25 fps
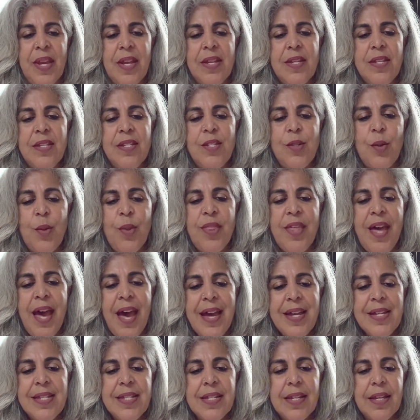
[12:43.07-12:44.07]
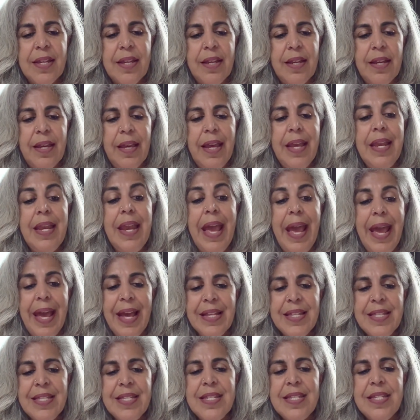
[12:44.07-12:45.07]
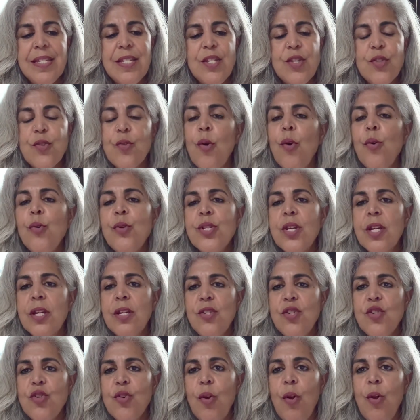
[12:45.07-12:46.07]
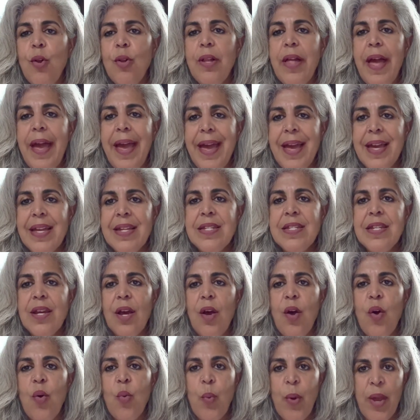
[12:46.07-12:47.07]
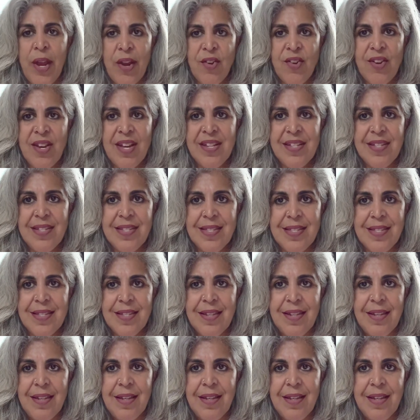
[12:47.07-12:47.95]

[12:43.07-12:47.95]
So that enhances throat control and awareness.